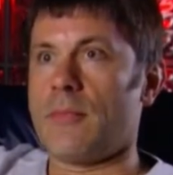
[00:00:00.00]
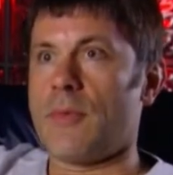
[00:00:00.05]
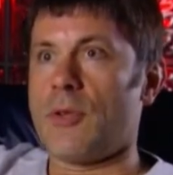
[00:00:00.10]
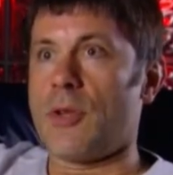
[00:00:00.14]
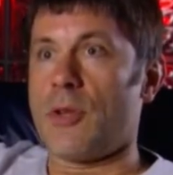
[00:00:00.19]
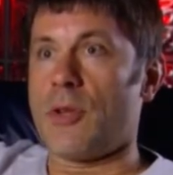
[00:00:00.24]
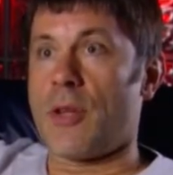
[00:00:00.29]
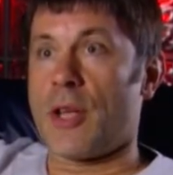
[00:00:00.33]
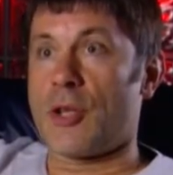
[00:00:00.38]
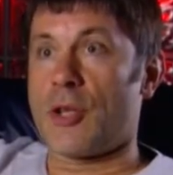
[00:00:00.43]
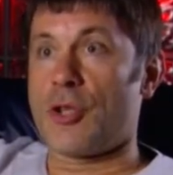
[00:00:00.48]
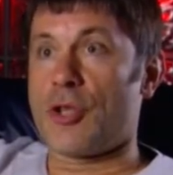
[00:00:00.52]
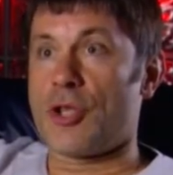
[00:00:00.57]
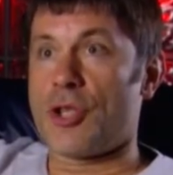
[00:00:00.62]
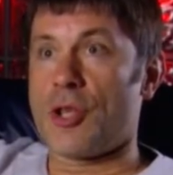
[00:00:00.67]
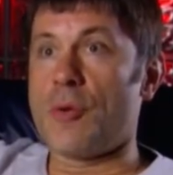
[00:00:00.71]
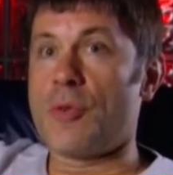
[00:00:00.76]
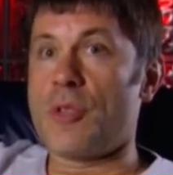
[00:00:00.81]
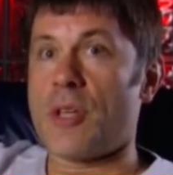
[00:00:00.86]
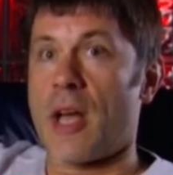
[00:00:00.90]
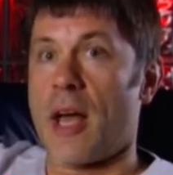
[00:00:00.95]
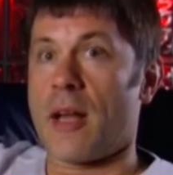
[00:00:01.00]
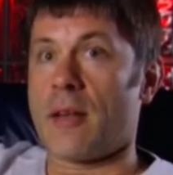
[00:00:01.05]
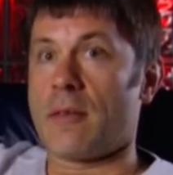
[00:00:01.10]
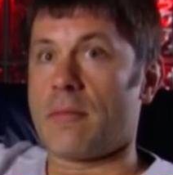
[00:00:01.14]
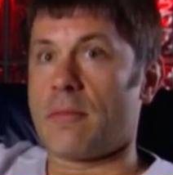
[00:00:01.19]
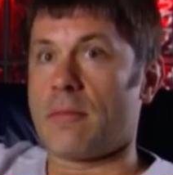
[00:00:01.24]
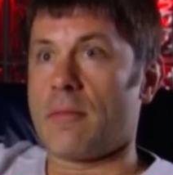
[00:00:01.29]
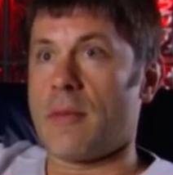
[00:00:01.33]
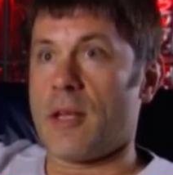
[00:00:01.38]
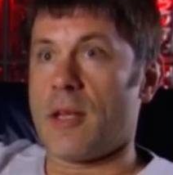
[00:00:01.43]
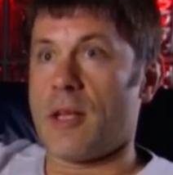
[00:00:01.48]
that they could shoot at
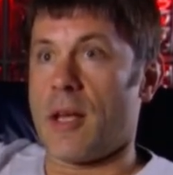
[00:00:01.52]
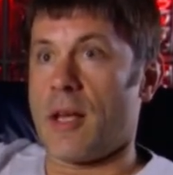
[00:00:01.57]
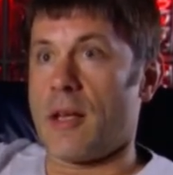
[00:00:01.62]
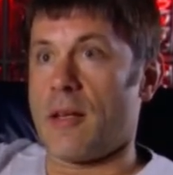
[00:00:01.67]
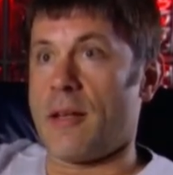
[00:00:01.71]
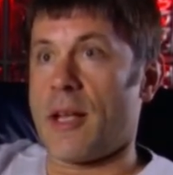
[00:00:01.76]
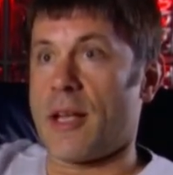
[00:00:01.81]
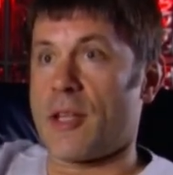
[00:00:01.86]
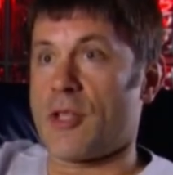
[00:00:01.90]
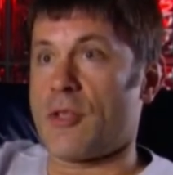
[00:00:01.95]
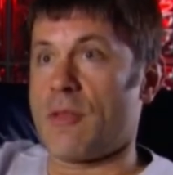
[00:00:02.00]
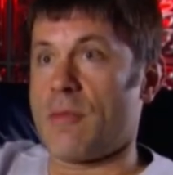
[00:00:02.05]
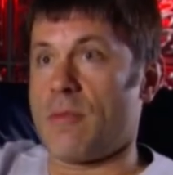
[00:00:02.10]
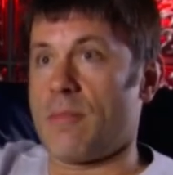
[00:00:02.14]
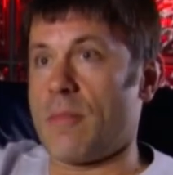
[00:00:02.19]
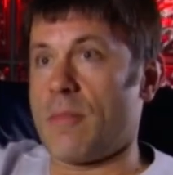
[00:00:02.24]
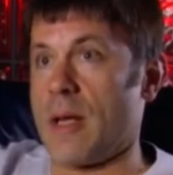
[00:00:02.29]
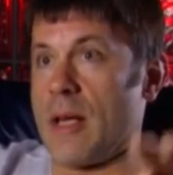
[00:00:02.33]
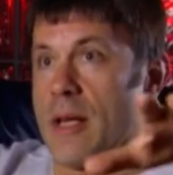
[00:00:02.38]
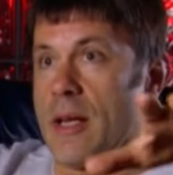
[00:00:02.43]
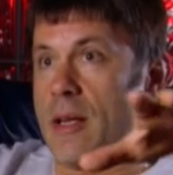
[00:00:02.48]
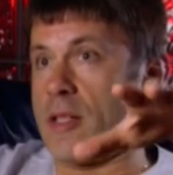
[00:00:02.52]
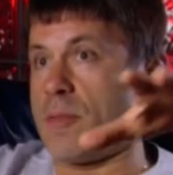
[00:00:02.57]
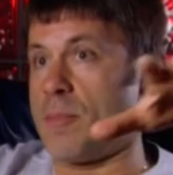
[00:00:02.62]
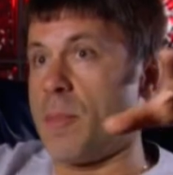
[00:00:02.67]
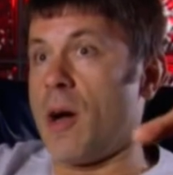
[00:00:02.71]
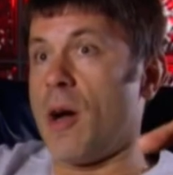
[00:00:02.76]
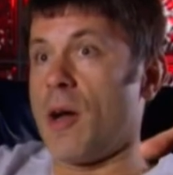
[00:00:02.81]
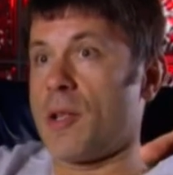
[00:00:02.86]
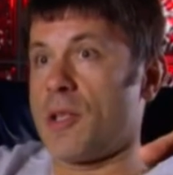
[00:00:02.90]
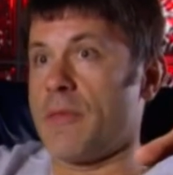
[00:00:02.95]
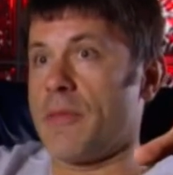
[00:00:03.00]
next as
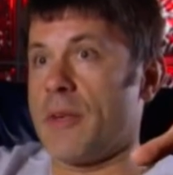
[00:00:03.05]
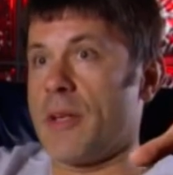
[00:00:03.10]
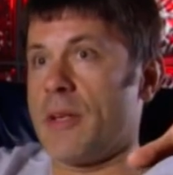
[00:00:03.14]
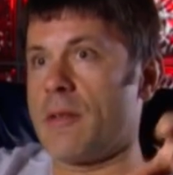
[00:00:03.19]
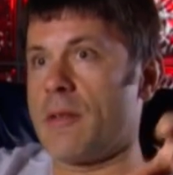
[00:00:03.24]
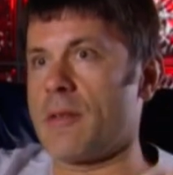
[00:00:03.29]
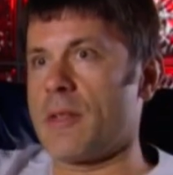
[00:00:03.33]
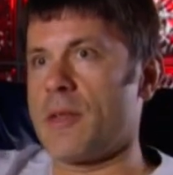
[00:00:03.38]
part of it.